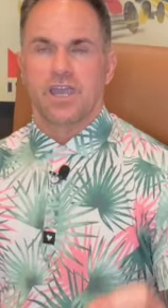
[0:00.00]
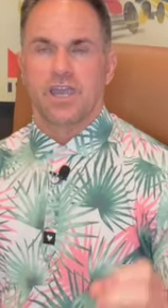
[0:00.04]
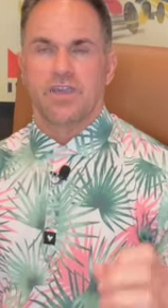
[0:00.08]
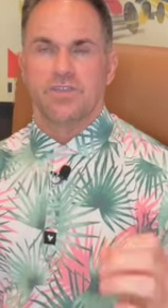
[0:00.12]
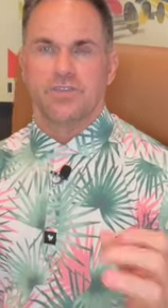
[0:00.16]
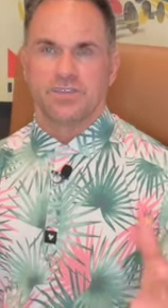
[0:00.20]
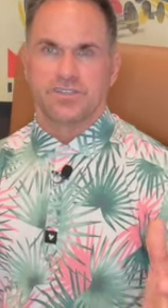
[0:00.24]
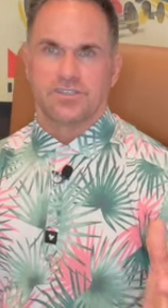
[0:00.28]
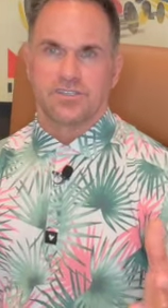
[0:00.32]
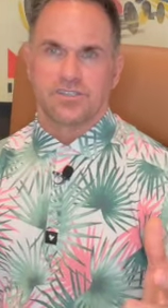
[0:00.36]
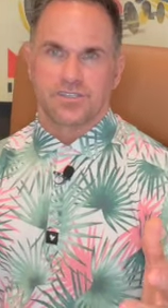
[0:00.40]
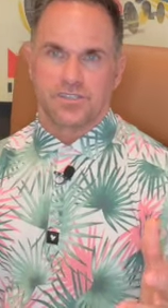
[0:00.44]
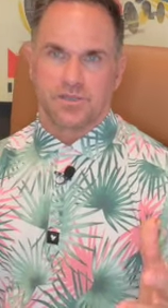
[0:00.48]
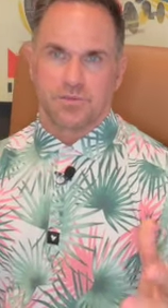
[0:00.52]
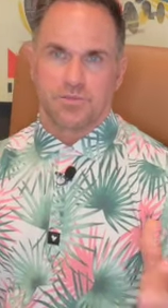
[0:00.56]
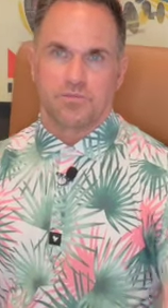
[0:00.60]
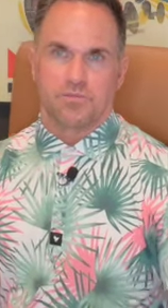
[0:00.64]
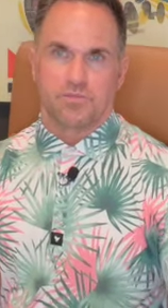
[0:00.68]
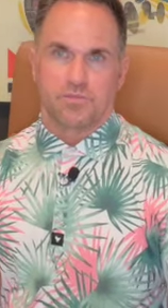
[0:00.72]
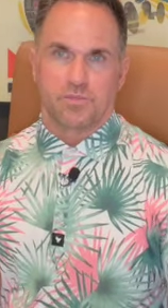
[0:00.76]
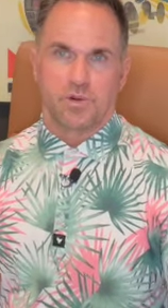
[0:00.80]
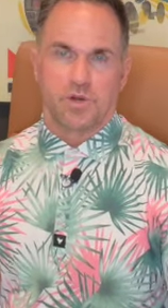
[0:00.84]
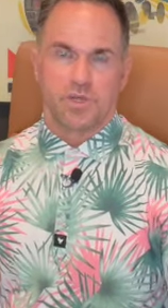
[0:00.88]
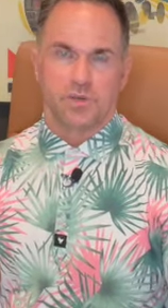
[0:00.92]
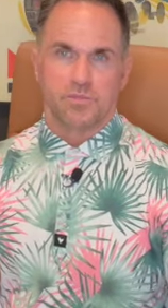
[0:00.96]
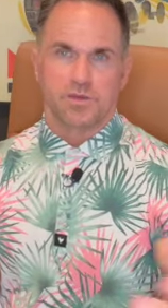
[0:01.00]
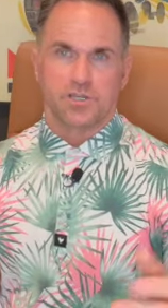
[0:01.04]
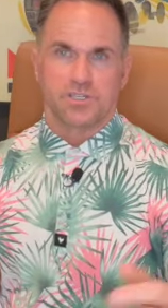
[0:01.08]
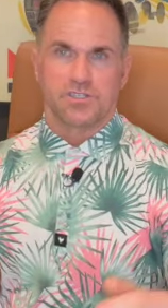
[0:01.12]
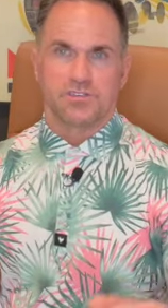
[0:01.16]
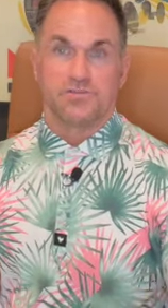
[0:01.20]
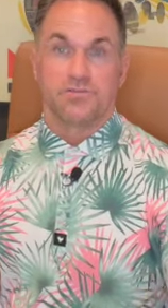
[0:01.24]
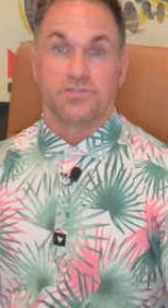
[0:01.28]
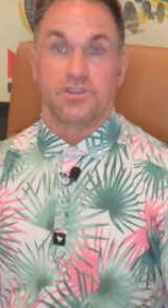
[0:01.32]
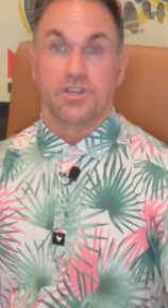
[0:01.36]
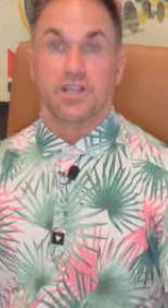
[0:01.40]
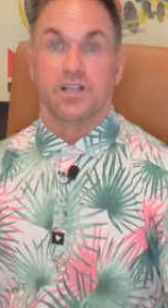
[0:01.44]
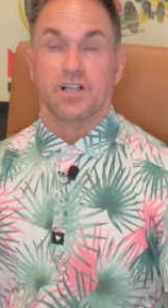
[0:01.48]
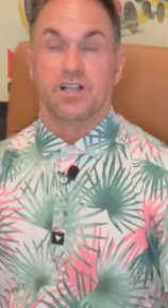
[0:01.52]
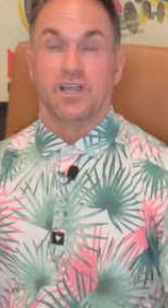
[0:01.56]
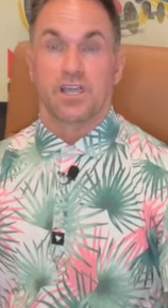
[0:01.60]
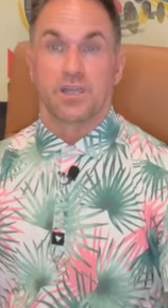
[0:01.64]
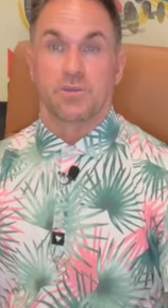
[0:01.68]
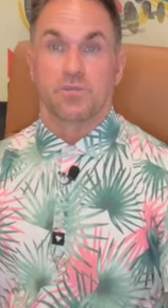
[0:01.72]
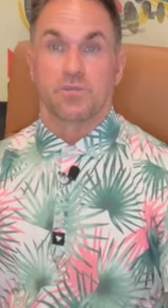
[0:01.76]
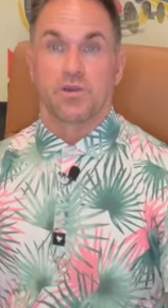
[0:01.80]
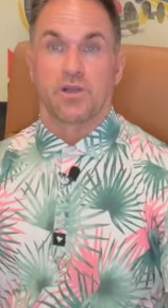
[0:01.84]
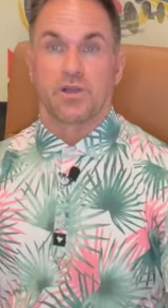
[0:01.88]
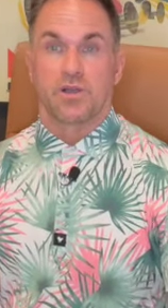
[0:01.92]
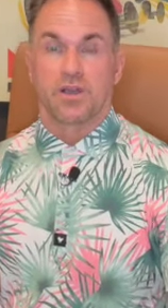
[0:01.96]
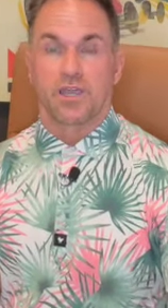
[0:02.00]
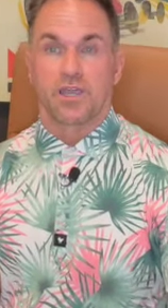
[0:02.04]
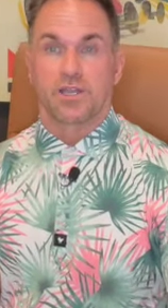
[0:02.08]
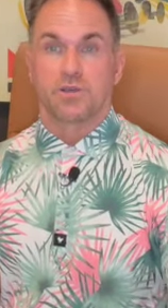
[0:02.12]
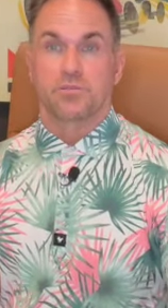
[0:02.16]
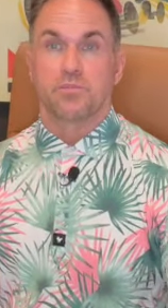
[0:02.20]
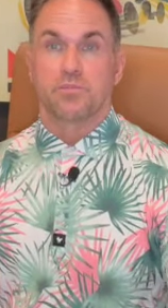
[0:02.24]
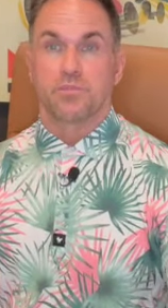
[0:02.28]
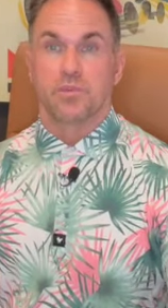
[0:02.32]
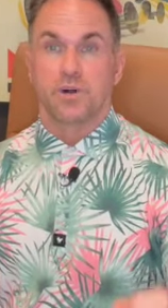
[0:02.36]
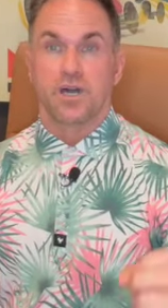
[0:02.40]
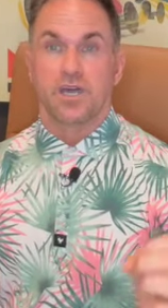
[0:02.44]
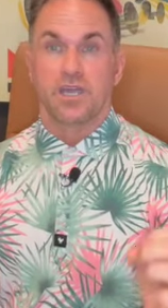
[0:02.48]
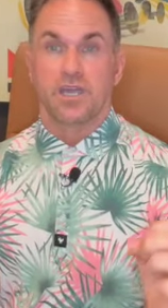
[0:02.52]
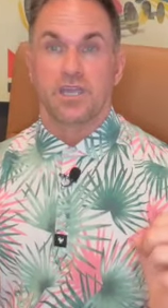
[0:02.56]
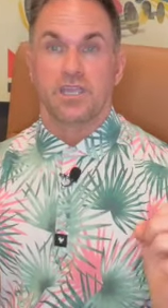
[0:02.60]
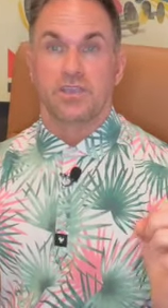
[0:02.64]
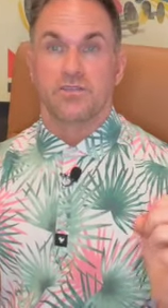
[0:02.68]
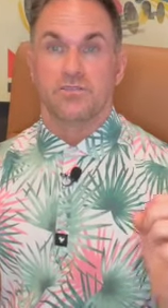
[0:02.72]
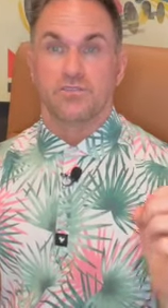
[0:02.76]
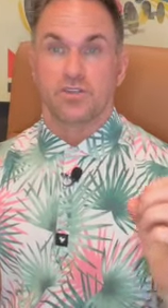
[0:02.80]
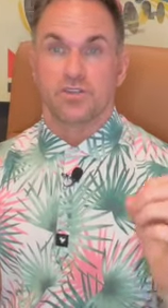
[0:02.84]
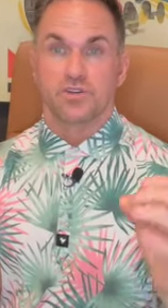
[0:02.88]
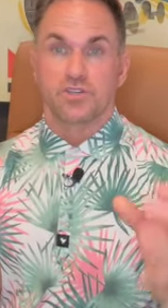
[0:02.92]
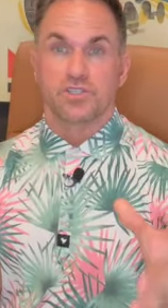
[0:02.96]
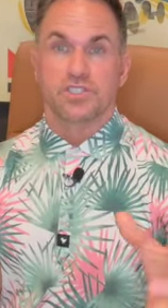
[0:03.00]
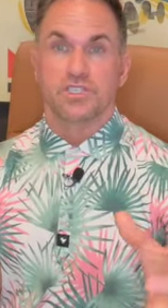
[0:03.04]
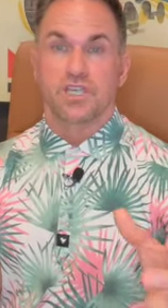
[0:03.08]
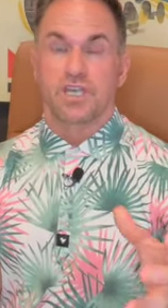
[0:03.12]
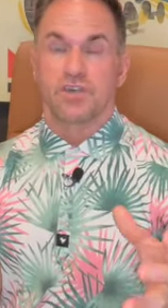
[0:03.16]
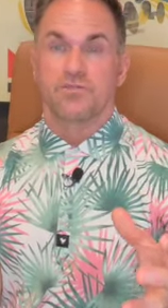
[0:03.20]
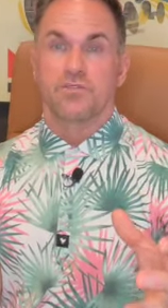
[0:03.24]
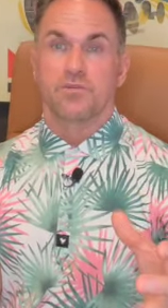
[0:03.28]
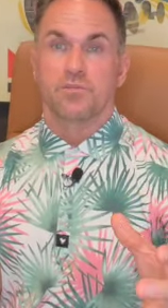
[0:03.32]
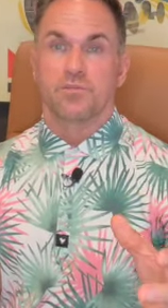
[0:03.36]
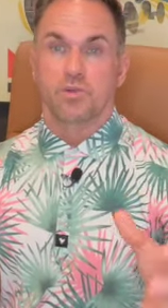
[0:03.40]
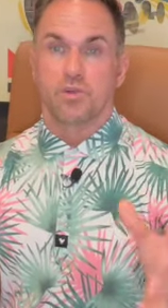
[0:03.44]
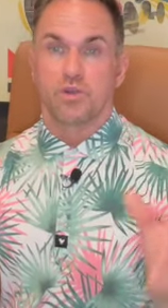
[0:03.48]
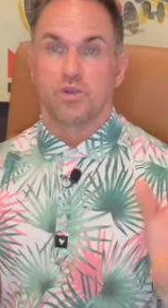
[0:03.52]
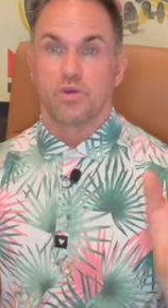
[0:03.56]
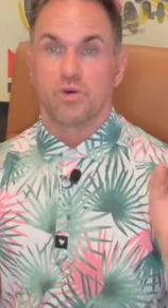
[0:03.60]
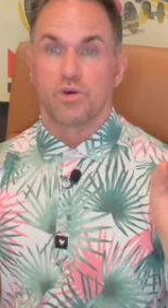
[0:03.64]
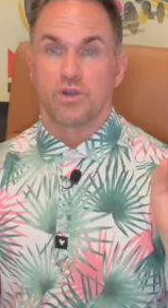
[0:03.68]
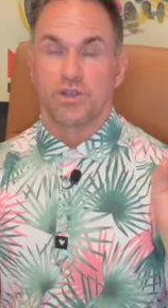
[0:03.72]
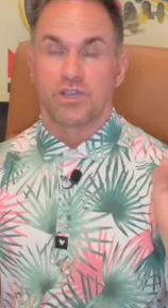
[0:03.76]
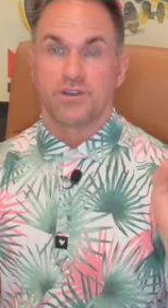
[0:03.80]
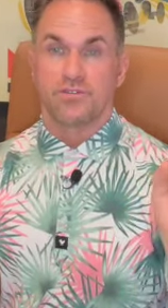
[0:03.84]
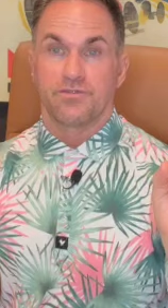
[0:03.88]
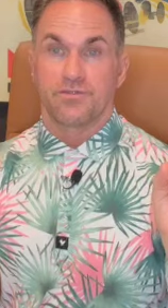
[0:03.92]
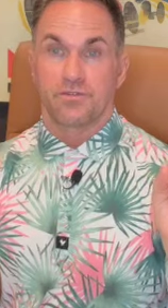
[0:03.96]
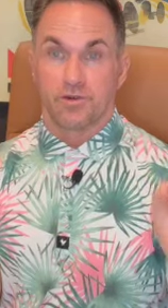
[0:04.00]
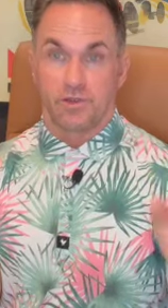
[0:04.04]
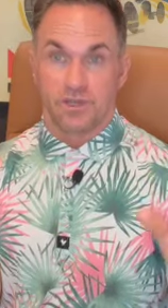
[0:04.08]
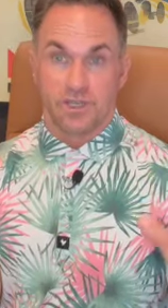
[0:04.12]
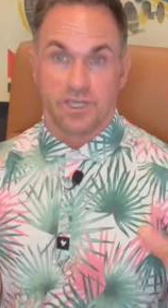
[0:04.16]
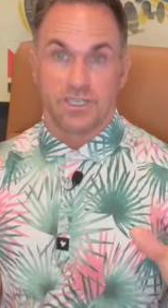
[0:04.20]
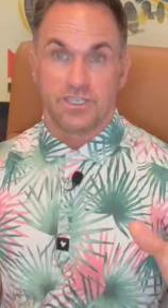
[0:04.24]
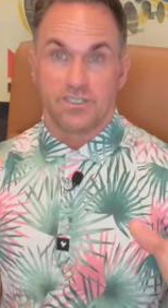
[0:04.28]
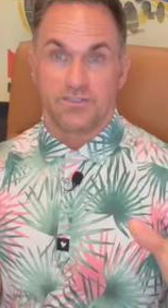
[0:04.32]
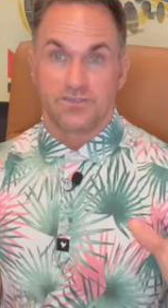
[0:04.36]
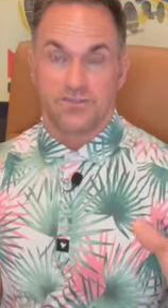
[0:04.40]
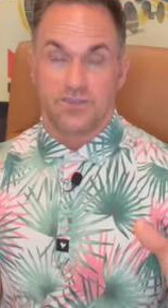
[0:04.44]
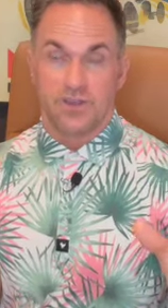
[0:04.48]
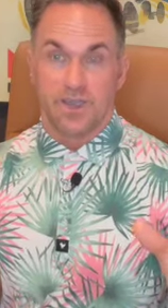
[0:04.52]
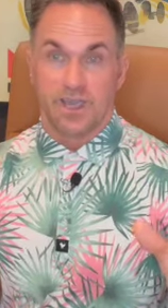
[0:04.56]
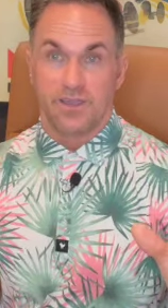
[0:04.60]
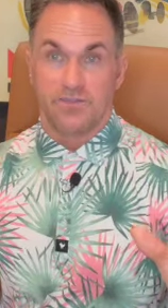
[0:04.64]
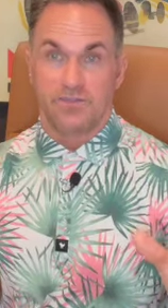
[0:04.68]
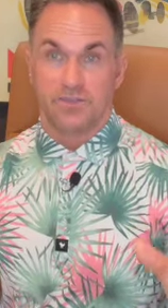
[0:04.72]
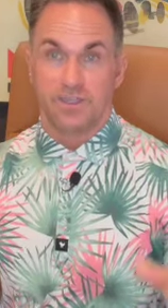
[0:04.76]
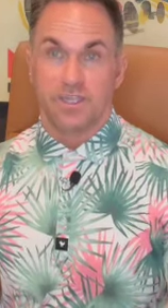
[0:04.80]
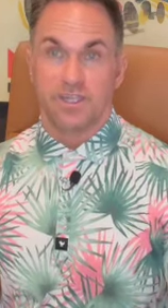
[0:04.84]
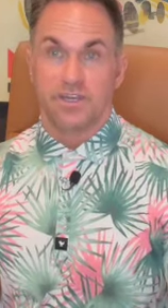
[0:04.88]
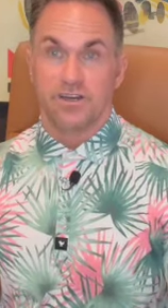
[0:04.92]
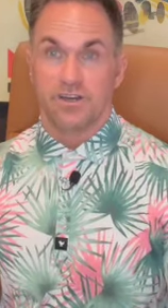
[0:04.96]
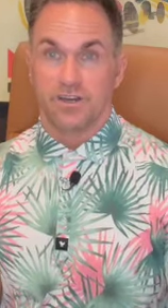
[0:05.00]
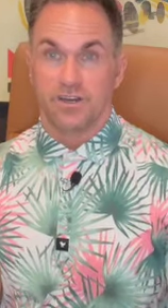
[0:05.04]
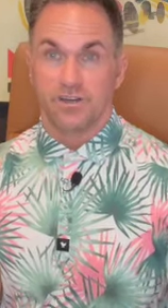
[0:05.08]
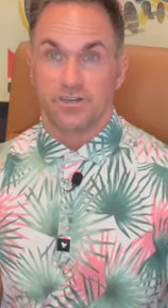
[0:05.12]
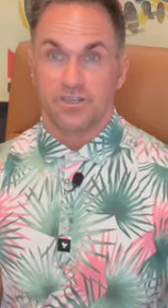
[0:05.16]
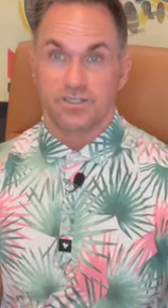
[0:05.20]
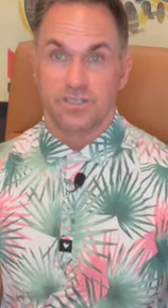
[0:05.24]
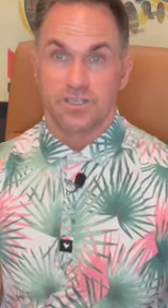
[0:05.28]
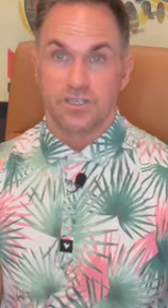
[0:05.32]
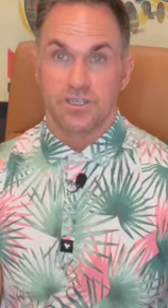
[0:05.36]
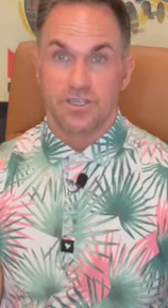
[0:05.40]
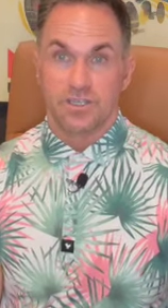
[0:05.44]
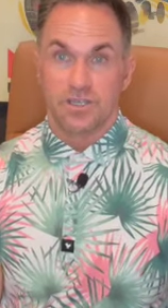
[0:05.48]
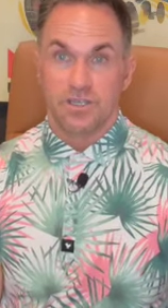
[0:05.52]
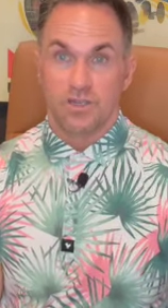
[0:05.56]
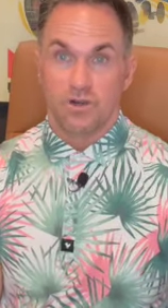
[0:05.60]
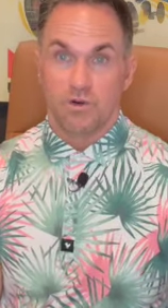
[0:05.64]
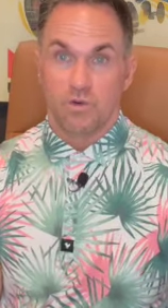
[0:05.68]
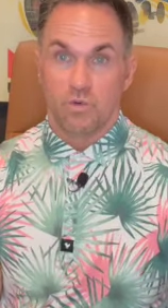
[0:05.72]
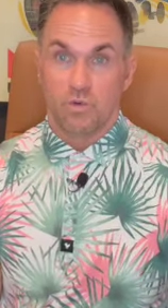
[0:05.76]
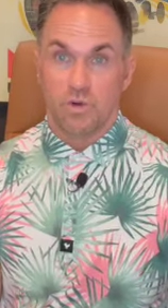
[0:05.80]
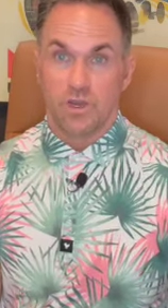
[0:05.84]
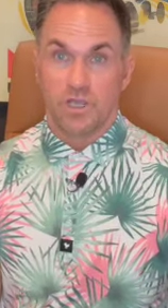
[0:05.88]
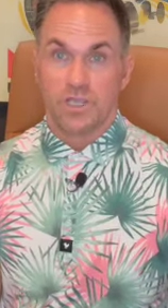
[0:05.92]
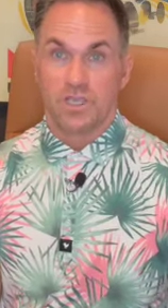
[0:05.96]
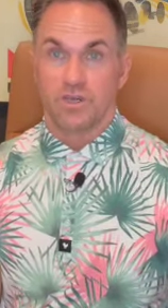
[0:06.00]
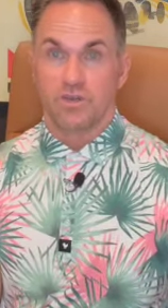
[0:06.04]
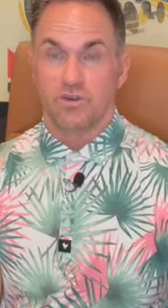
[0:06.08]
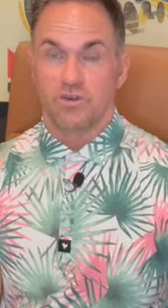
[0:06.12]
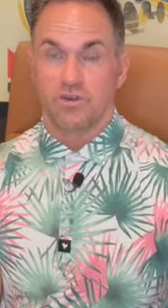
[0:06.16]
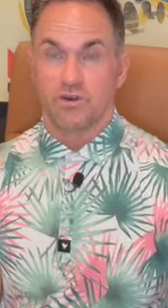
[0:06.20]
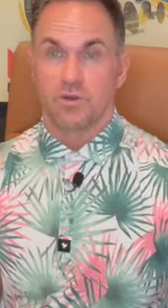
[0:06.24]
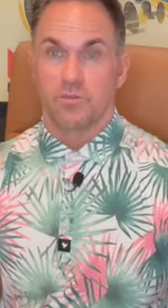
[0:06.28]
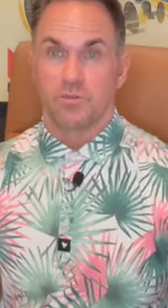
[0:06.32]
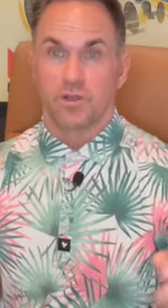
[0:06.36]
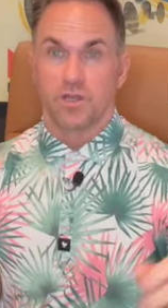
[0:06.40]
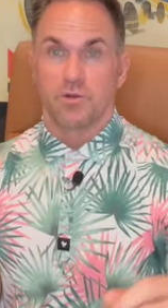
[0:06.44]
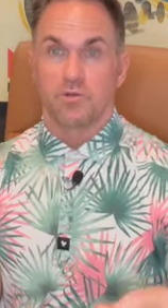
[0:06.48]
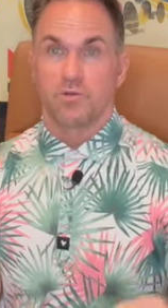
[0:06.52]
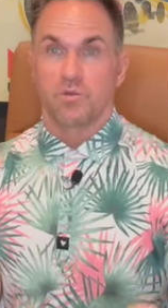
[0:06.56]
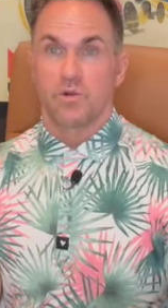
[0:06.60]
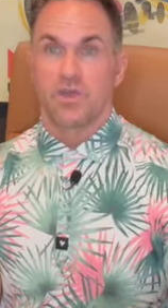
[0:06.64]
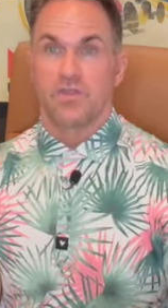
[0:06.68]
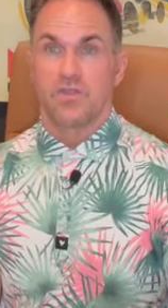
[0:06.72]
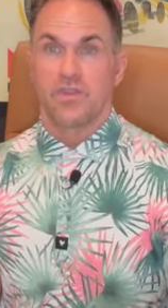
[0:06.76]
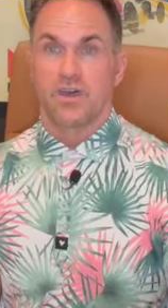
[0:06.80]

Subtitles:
and this is pretty much a vanilla A product, but if you're self-employed for at least 5 years, we can normally run